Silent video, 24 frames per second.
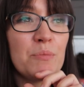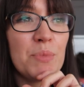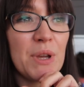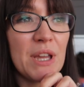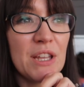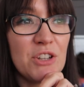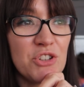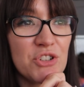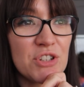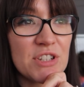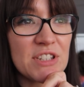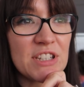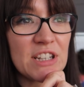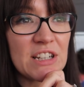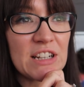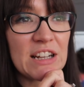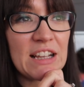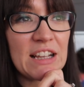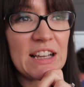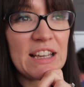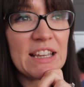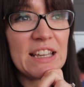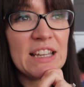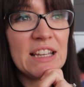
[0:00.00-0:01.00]
But
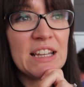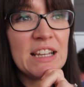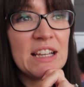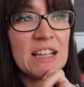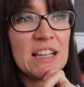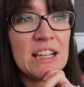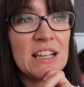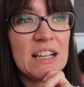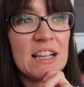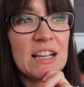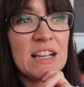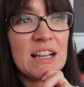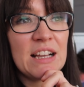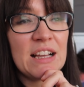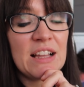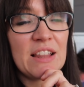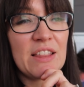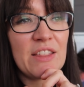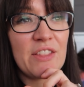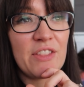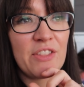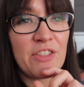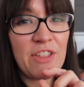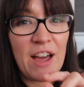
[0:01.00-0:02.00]
interestingly,
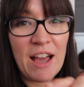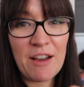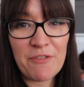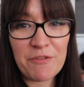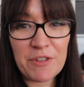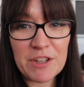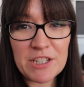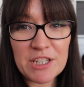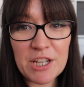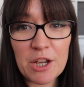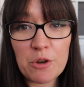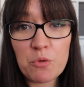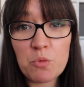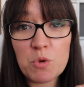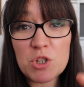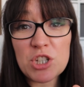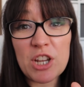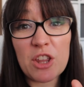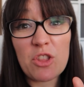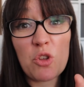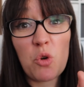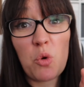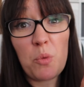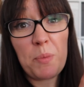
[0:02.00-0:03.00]
that video, which
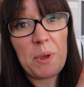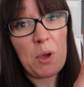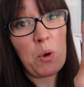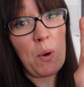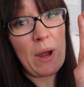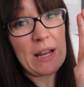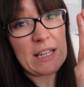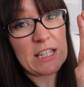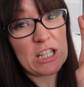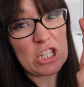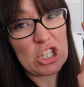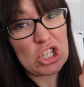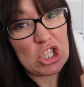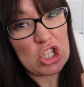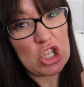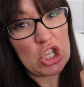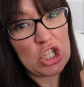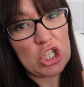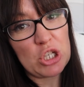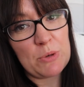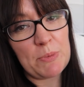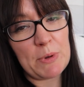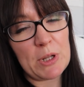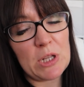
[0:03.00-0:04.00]
I thought would be quite
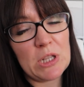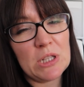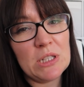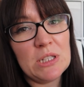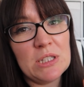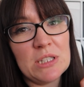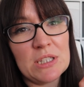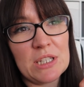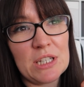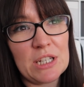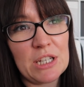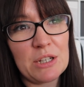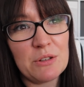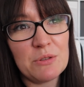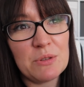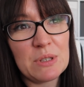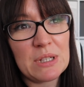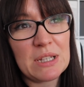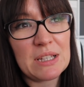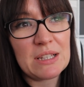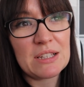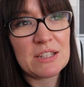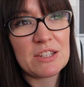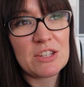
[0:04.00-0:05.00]
searchable, you know?
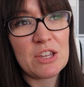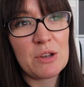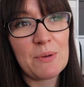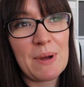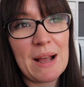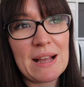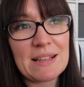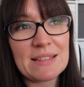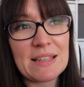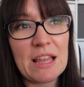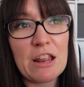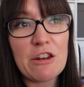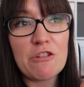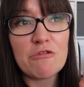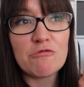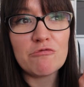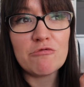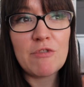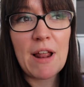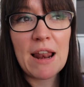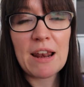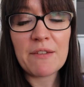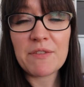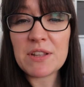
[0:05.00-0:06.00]
So as in
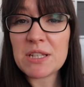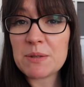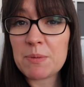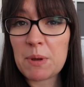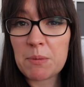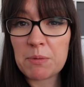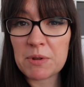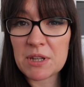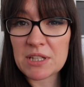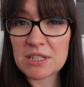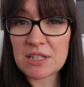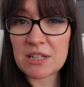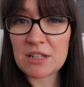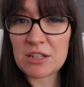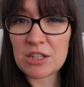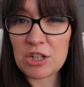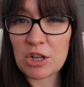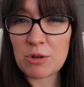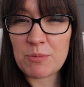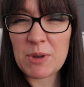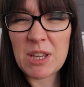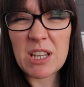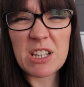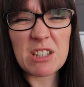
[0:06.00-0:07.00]
relevant to people that didn't
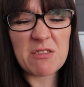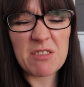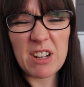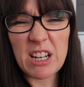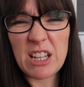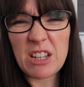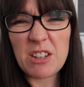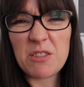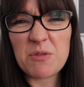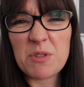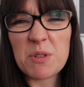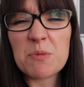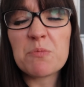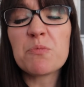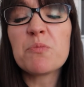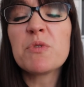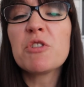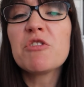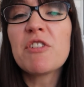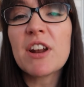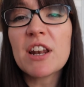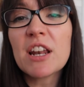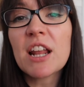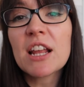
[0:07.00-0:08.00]
know me, because really
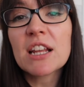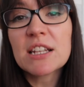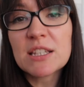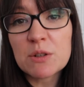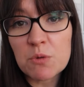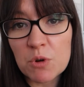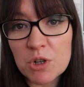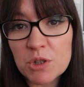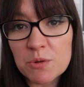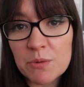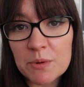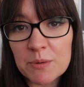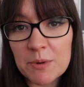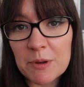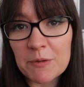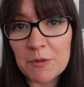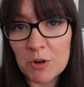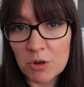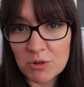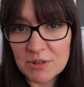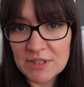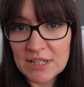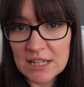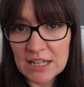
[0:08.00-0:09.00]
you're unlikely to watch one of my
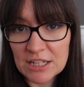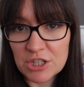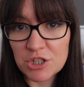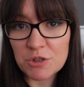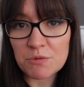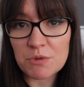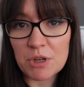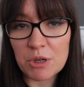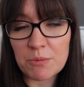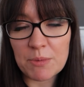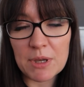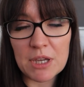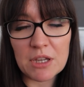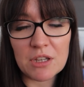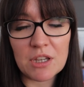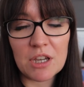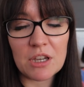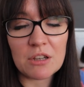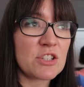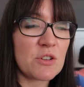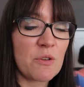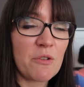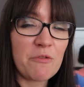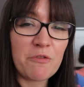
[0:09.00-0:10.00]
vlogs unless you know me, are
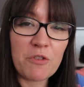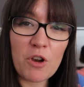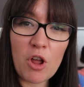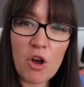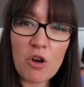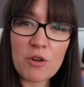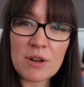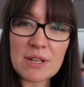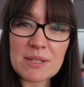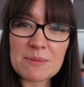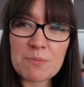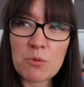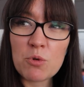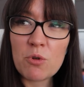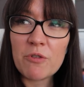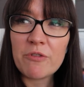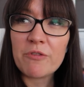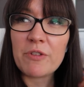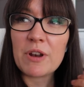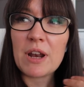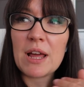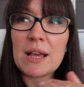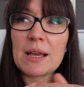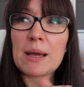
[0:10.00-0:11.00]
you? So a vlog is more
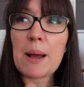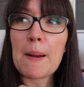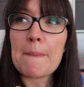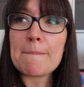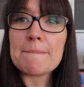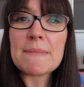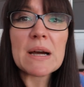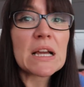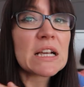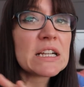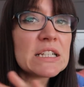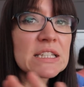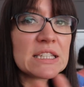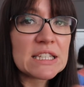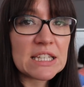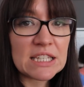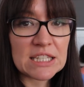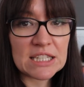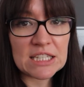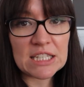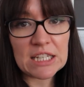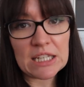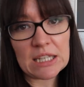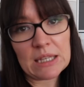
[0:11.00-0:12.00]
for like my
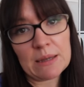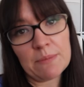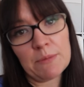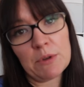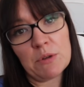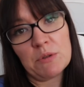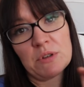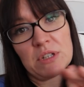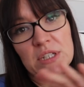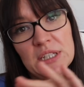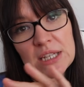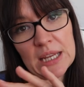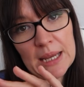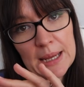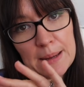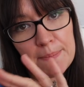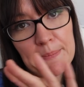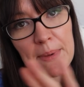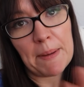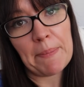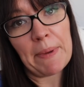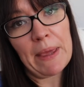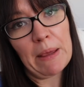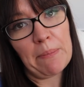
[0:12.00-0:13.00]
existing community,
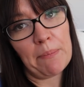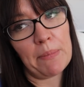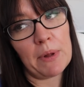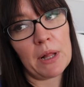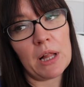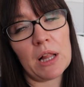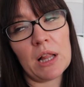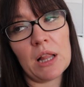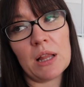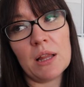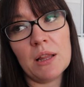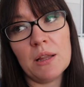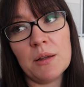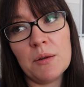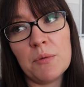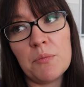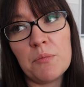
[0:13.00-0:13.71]
my people.